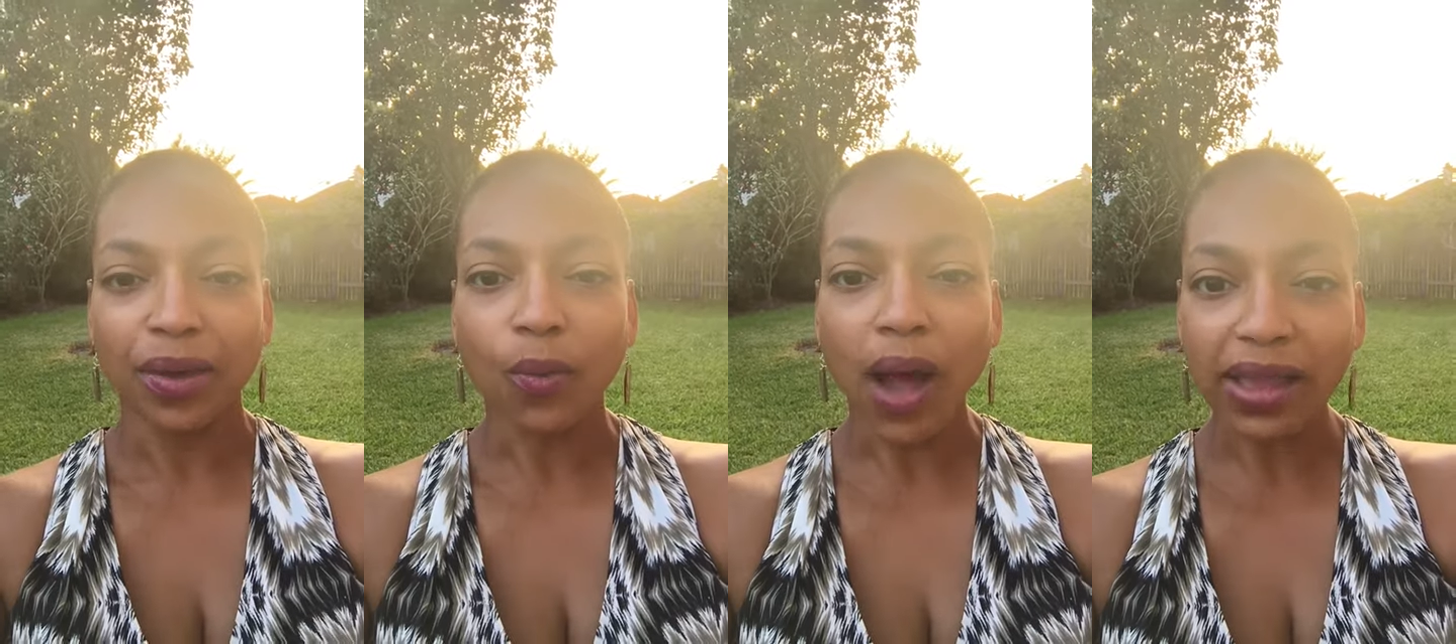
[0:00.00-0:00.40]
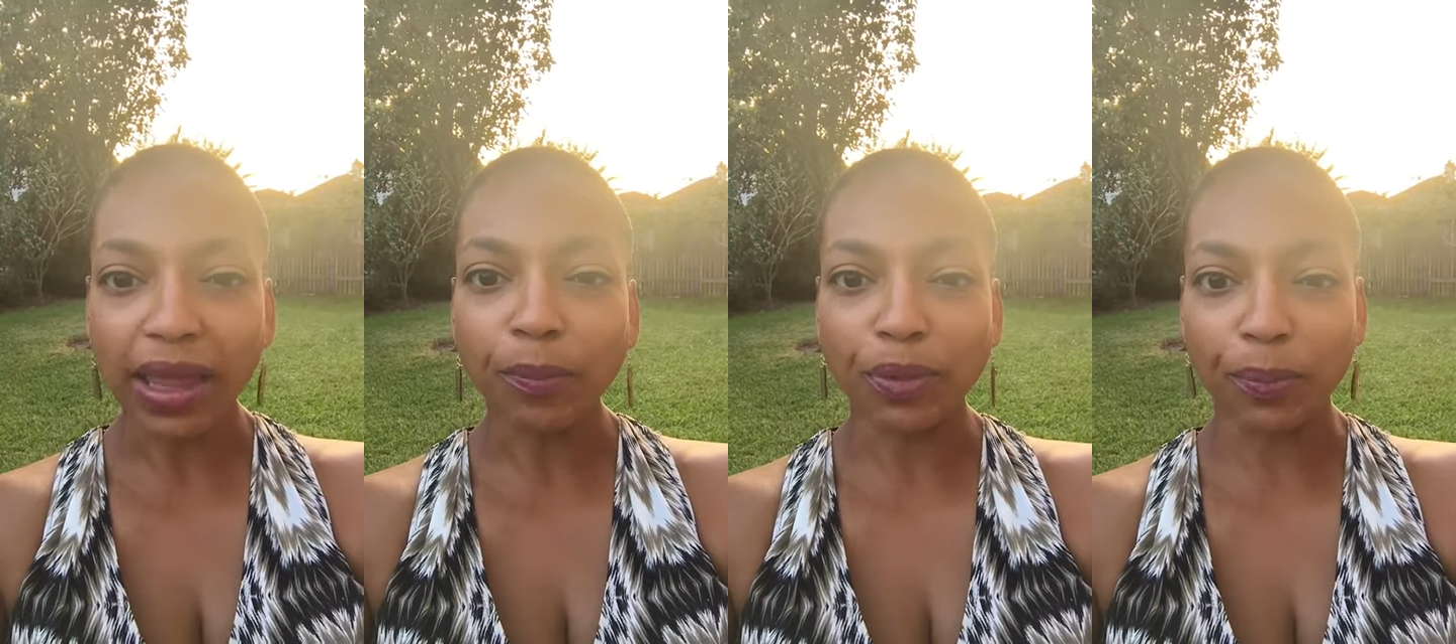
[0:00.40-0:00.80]
While
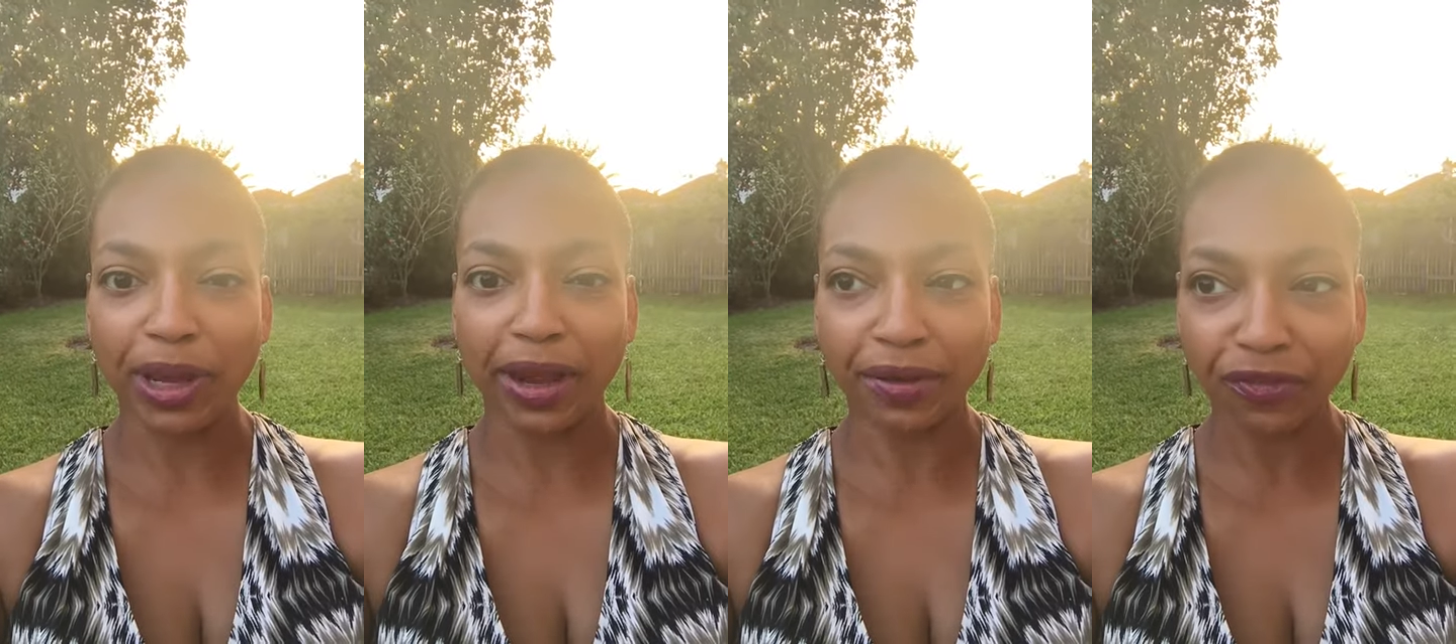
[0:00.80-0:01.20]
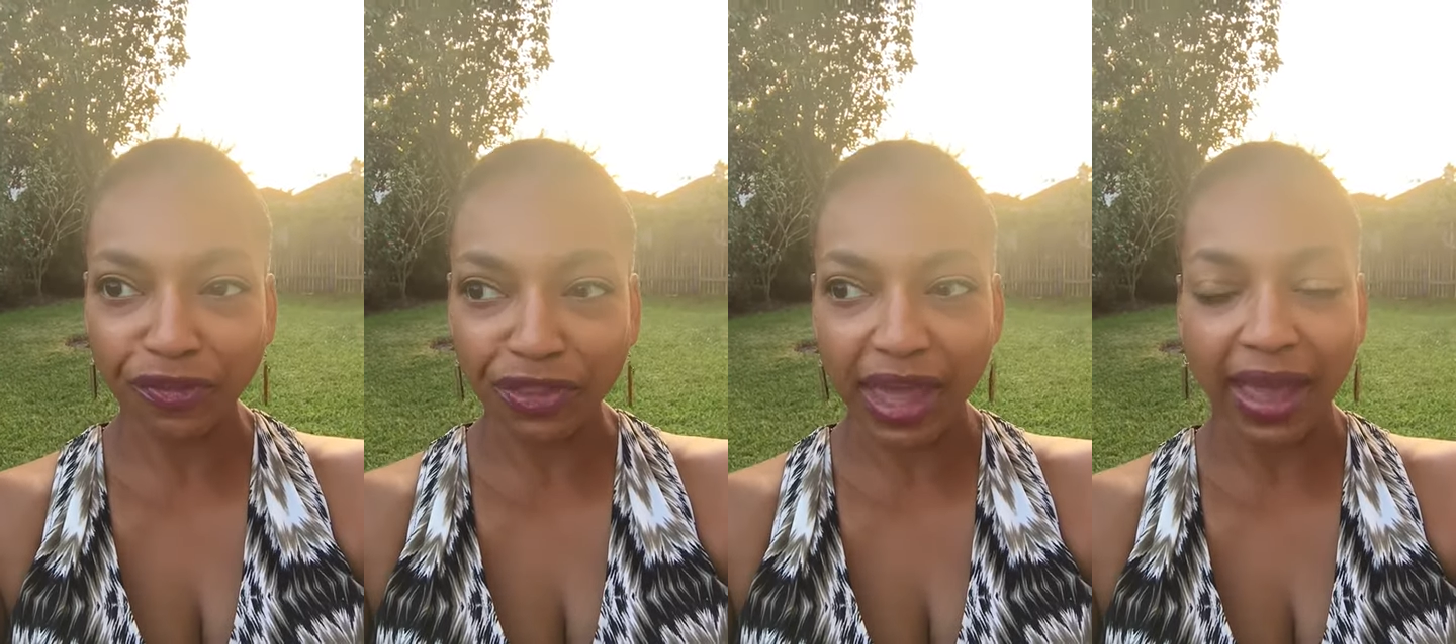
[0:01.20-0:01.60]
I'm preparing
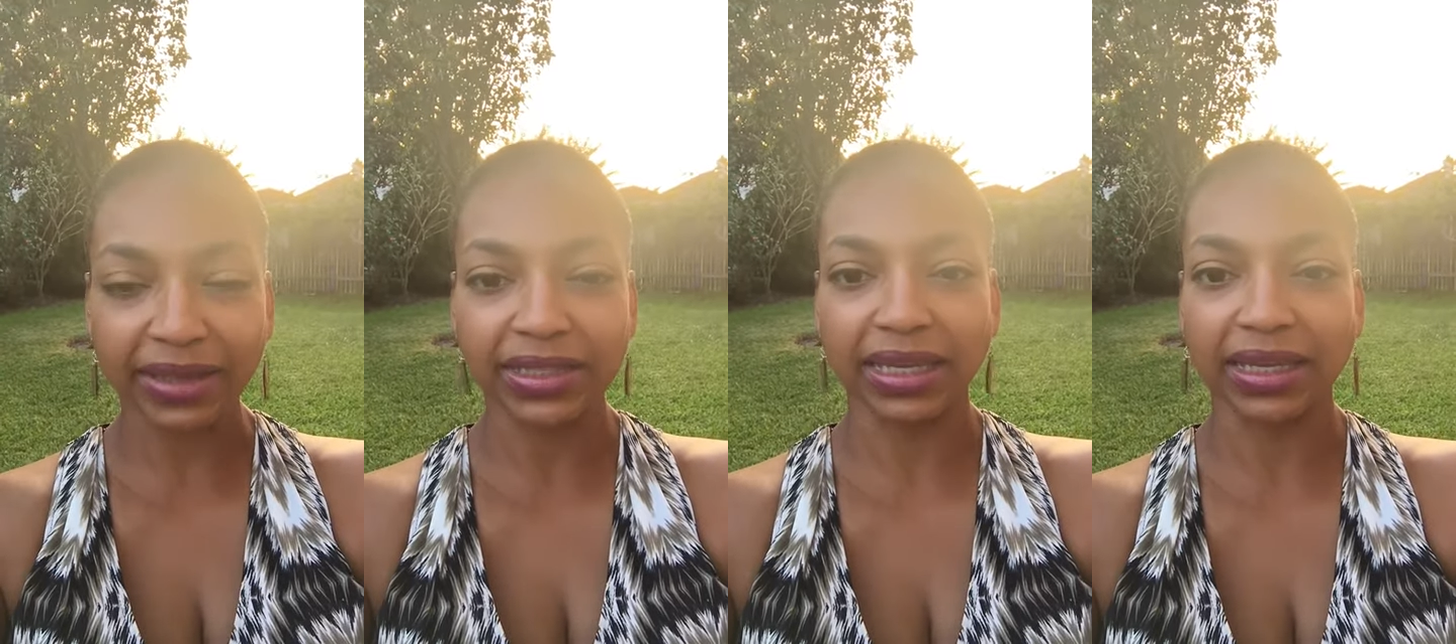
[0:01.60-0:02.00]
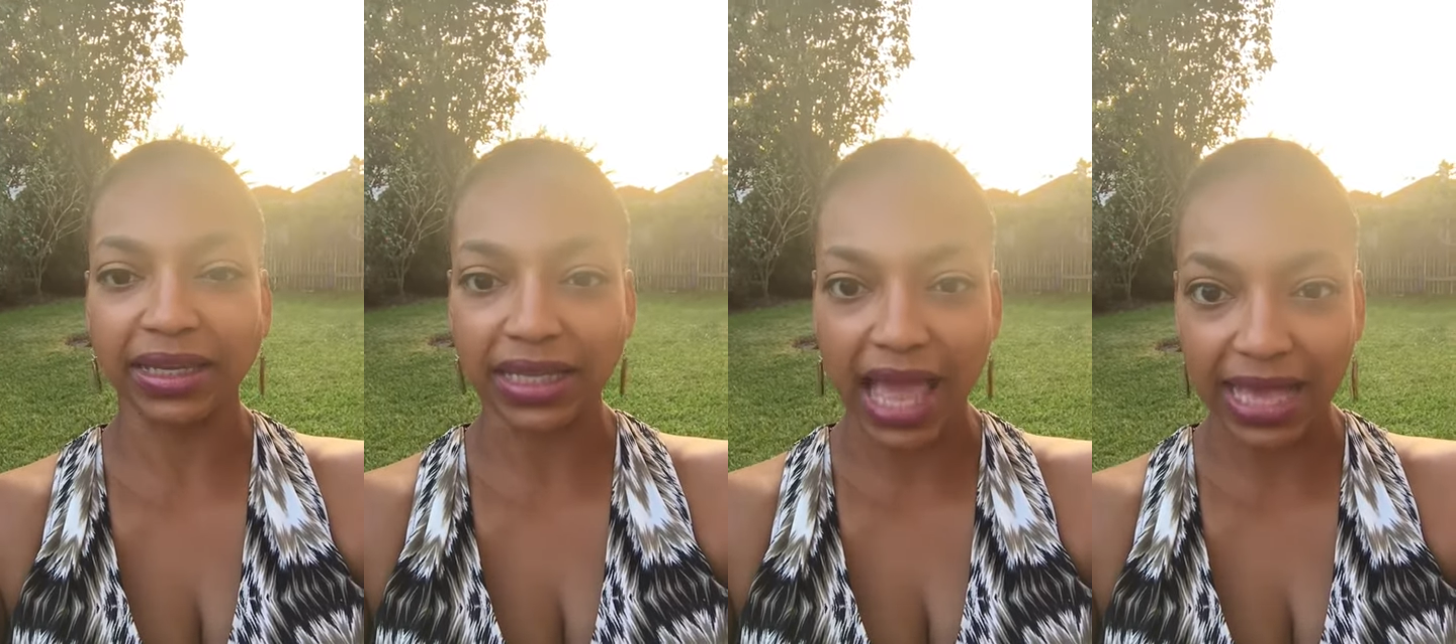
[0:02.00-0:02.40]
for that, taking
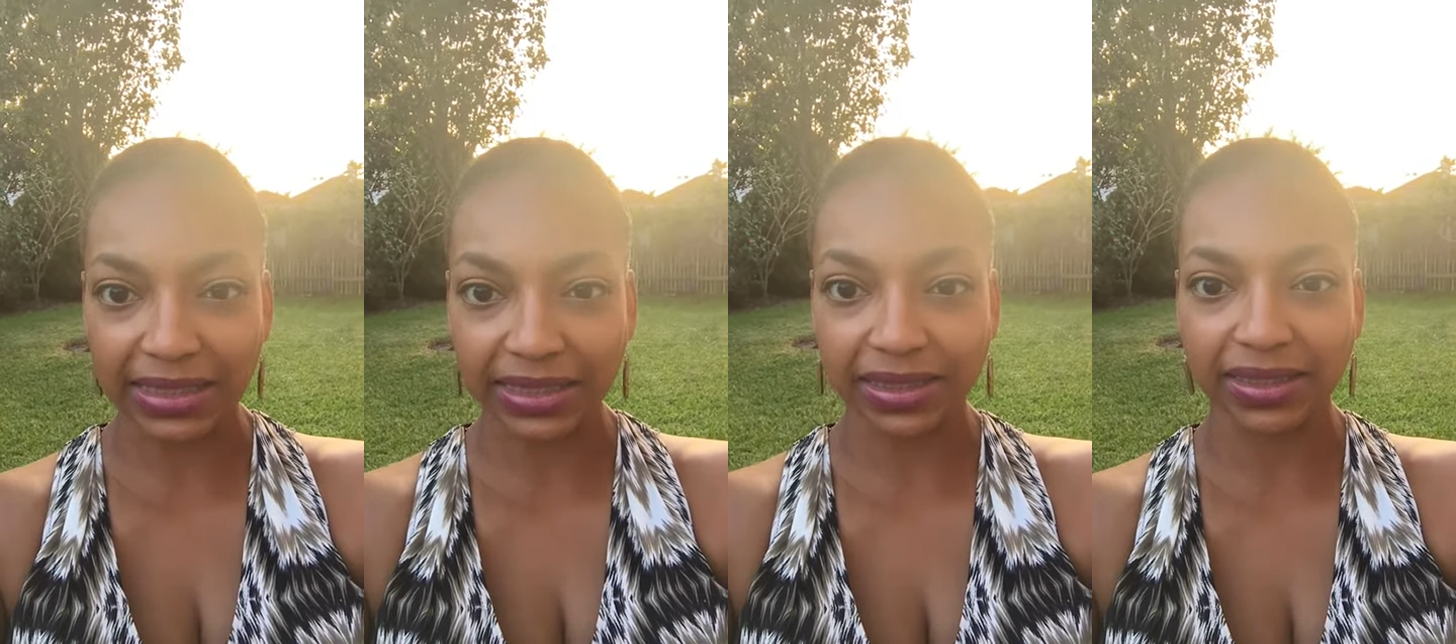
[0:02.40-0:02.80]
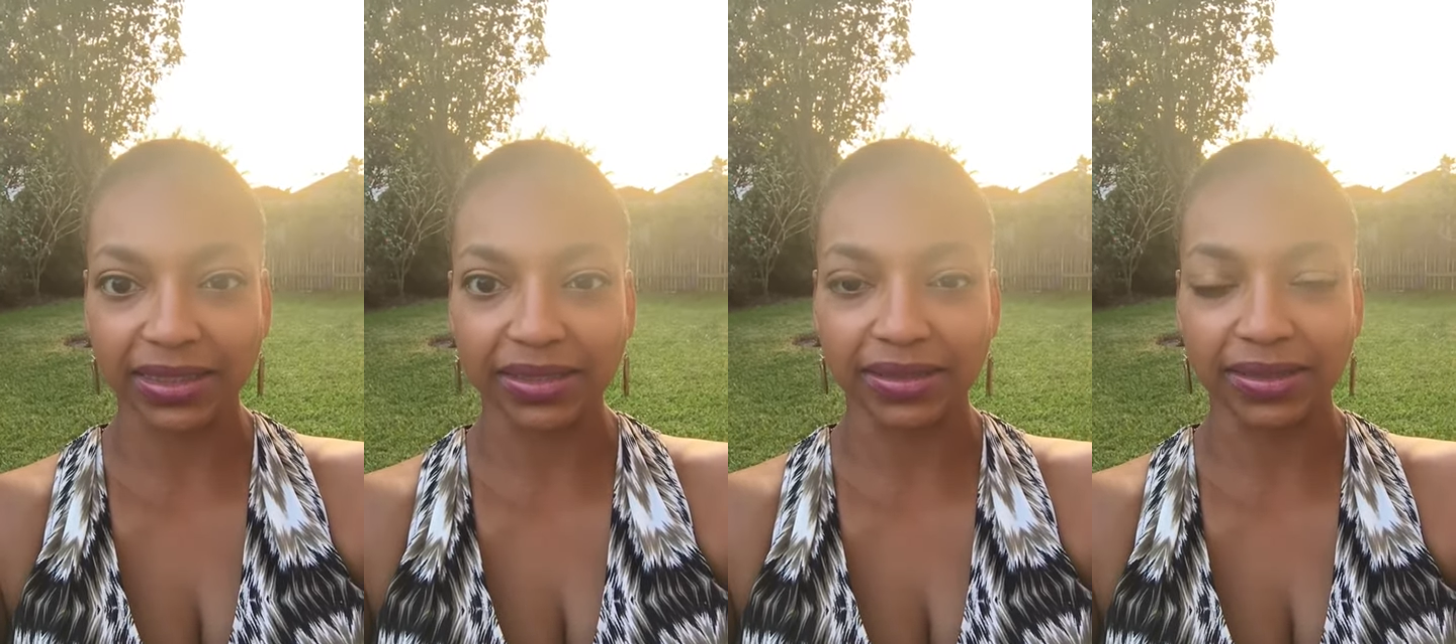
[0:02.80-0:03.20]
classes
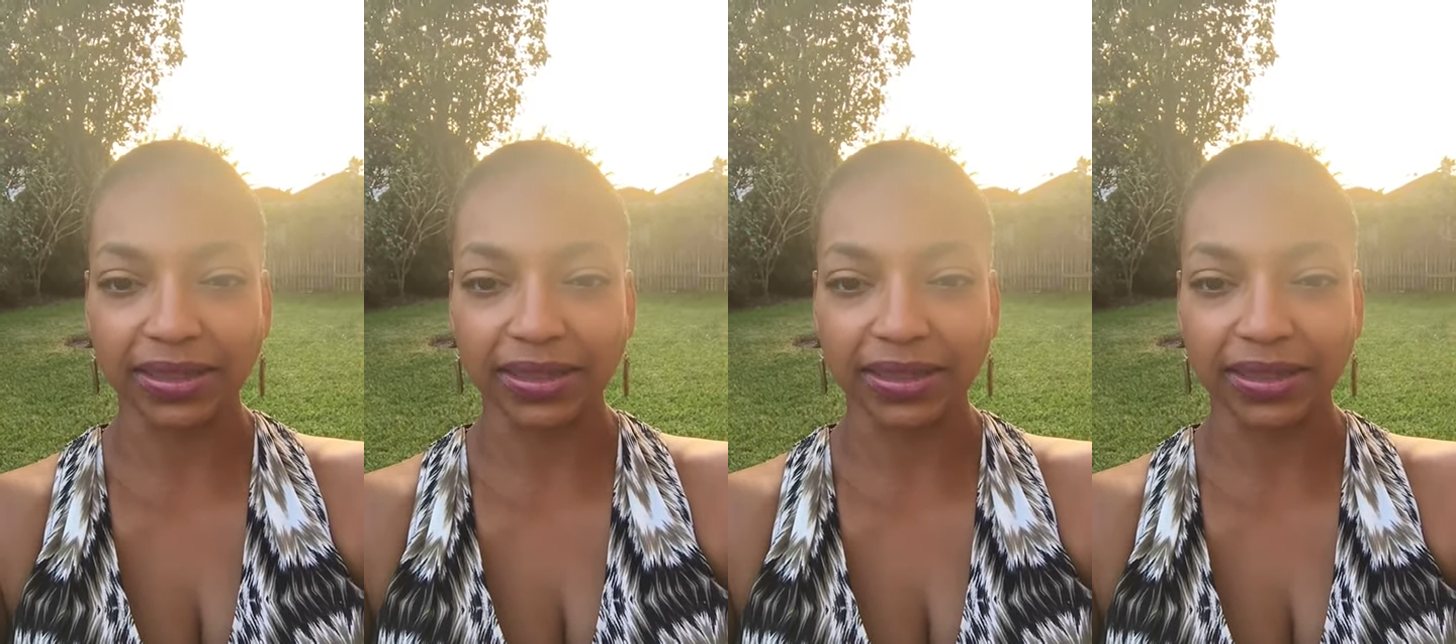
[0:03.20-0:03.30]
and